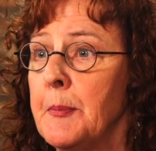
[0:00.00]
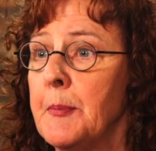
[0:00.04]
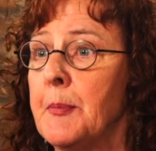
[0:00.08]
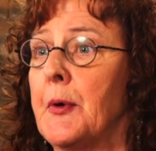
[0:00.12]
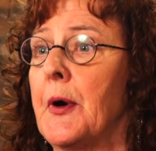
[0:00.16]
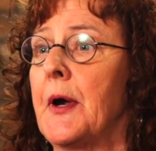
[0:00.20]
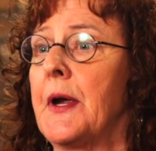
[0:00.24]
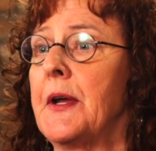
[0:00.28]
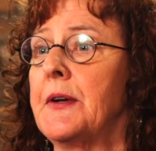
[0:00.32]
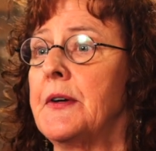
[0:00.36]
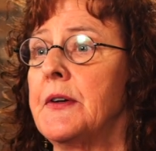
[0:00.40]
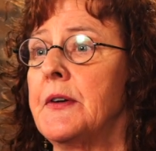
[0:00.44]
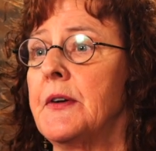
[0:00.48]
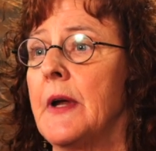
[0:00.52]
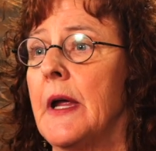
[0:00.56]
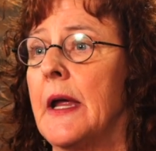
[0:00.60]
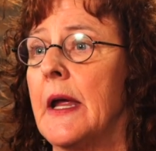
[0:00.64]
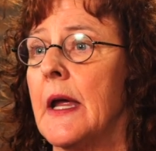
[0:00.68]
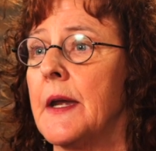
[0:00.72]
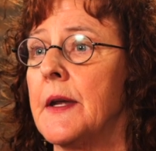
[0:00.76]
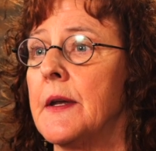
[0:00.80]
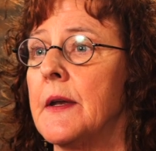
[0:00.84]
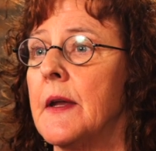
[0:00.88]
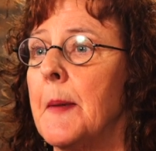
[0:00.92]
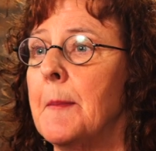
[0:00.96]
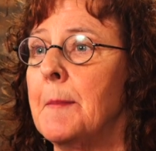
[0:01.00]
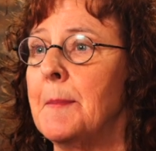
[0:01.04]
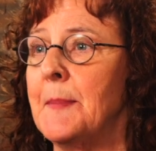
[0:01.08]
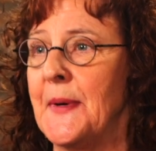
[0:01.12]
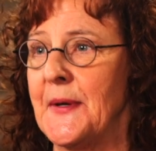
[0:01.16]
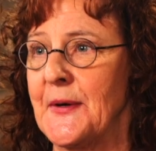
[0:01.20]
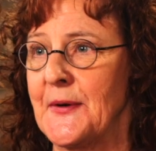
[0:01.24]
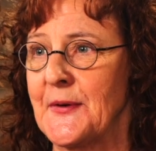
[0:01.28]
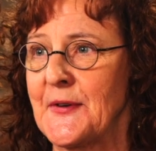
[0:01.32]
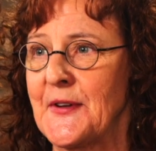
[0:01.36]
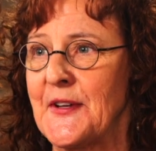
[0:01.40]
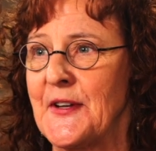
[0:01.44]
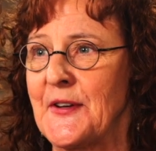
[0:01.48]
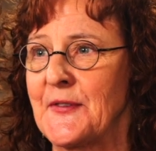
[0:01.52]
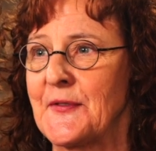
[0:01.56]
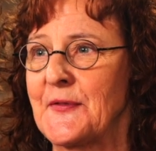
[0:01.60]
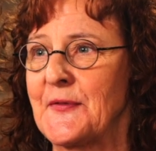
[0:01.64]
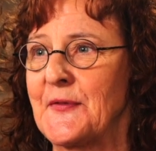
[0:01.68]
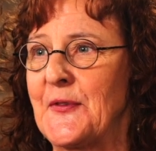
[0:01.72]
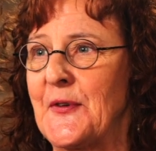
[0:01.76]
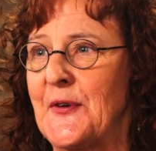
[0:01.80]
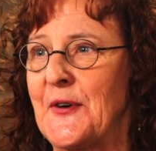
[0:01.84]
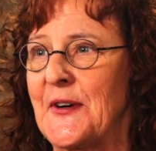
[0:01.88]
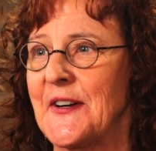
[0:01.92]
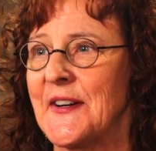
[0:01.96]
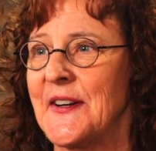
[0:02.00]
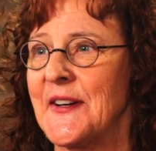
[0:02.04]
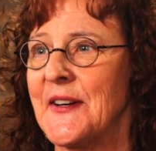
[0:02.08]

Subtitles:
brighter, and better cared for.